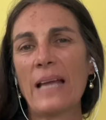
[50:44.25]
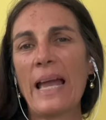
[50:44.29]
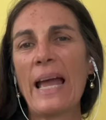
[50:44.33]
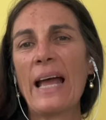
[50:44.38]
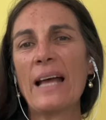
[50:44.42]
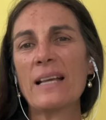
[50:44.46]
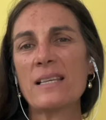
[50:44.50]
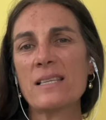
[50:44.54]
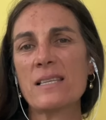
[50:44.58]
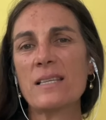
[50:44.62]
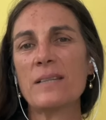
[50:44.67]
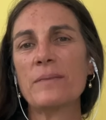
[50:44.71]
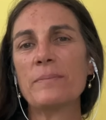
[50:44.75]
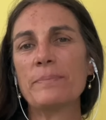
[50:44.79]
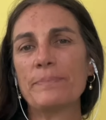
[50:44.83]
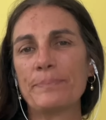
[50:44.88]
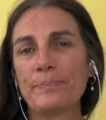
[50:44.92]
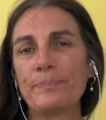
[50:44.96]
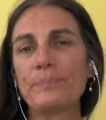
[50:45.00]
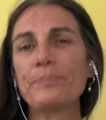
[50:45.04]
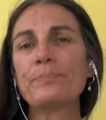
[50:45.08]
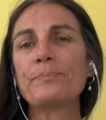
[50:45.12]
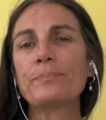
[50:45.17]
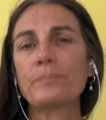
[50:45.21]
And eating a lot of
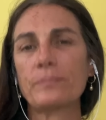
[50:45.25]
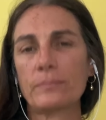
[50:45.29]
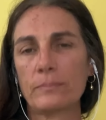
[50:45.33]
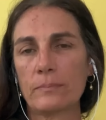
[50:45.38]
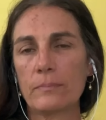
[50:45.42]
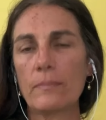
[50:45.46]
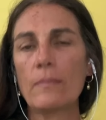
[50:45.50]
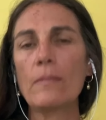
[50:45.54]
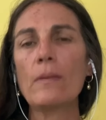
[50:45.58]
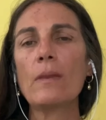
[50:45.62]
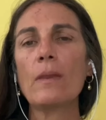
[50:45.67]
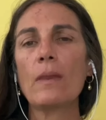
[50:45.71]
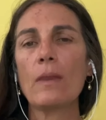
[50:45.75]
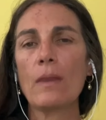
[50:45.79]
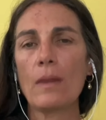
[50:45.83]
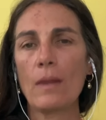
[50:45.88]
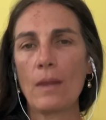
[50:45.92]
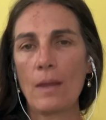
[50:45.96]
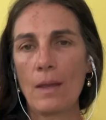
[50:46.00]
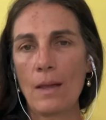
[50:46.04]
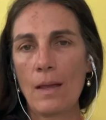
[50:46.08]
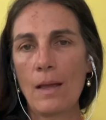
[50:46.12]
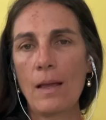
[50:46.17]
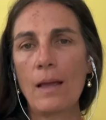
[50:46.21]
fat, they're producing a lot
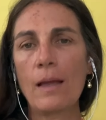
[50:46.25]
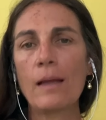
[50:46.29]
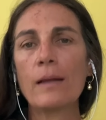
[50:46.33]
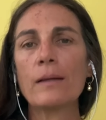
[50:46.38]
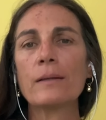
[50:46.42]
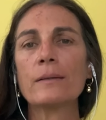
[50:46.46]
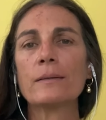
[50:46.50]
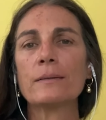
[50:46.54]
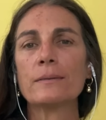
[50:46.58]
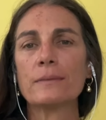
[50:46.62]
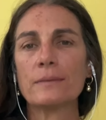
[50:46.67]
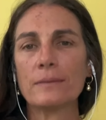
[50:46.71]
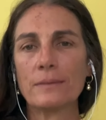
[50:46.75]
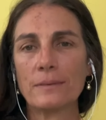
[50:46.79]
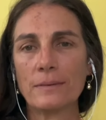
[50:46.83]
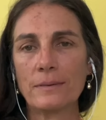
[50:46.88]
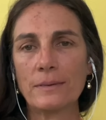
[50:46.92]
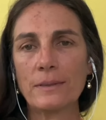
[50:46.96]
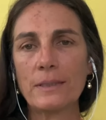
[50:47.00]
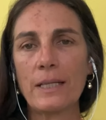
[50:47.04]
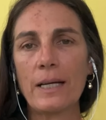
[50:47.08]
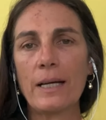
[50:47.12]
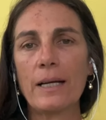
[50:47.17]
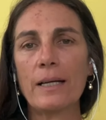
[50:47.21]
of lipase.
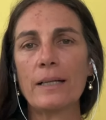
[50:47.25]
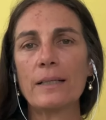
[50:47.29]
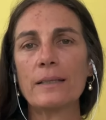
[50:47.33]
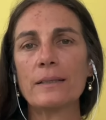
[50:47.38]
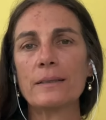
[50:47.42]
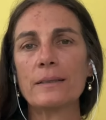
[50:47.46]
And then all